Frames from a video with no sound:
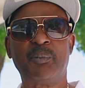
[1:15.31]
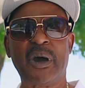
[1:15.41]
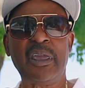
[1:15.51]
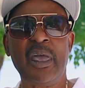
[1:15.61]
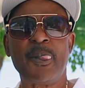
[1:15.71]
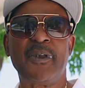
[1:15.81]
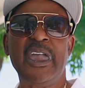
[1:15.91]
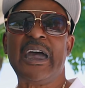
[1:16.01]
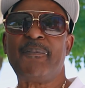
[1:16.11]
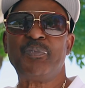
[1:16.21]
But
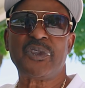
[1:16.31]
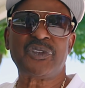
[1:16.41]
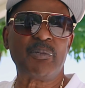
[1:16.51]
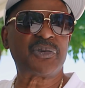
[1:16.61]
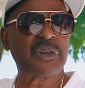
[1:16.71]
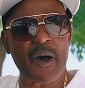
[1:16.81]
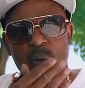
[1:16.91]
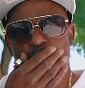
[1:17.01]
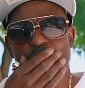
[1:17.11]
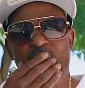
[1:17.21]
he got some
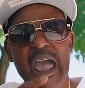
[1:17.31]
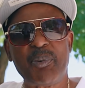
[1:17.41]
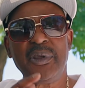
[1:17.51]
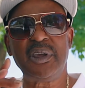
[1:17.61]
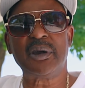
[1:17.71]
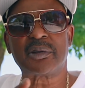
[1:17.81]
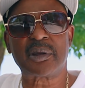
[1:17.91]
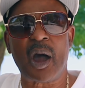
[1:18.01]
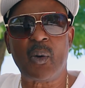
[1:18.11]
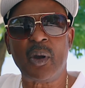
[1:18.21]
stuff happened years
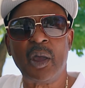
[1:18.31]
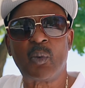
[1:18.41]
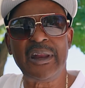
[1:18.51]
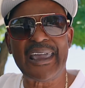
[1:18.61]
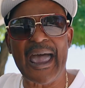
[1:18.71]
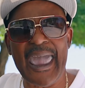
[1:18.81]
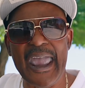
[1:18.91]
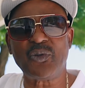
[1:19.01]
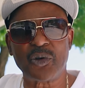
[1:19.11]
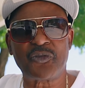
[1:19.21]
ago where he got
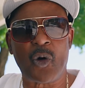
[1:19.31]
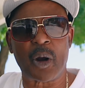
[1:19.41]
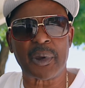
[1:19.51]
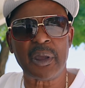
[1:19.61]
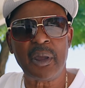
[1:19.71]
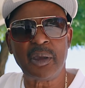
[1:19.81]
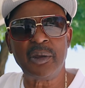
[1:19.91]
hatred for me,